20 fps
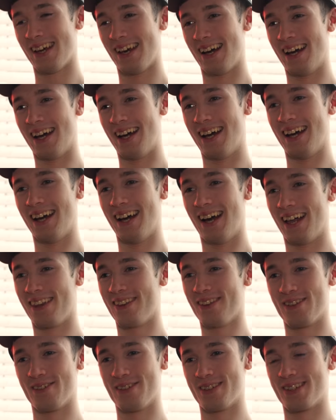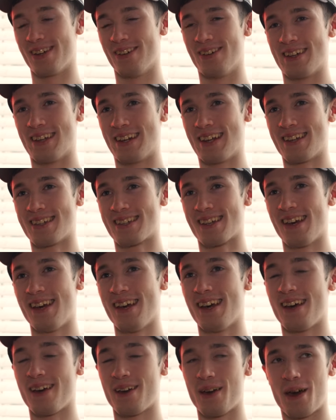I thought it was hilarious.
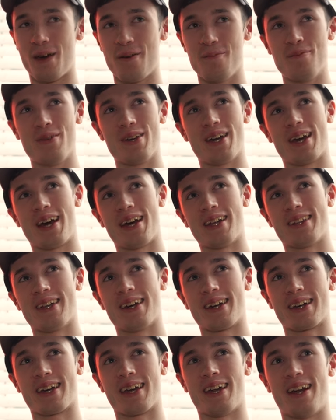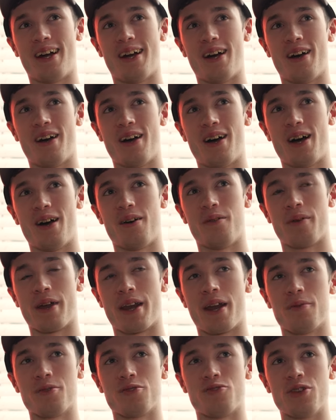He had that kind of, when
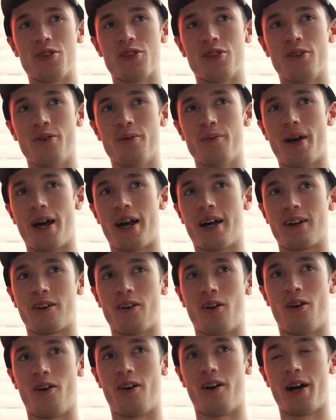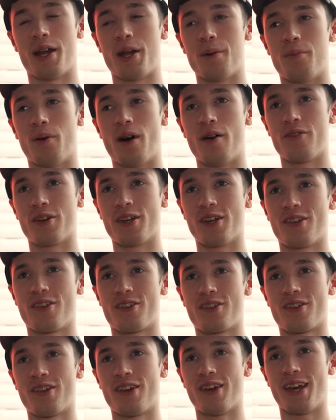I was reading him, I got an
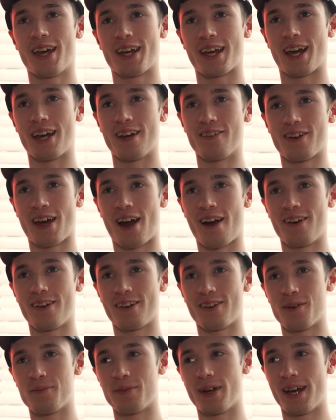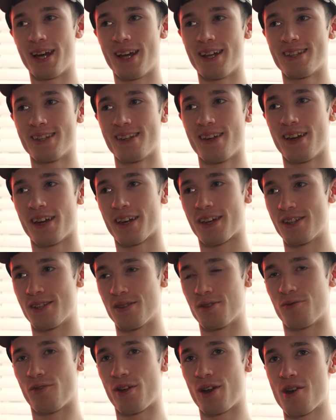oblivious kind of character in my head because
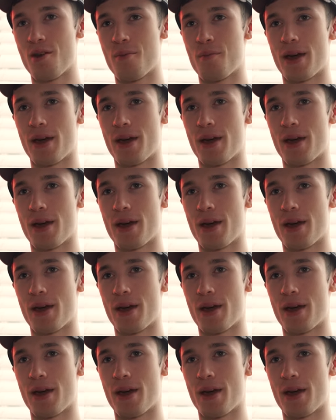he's very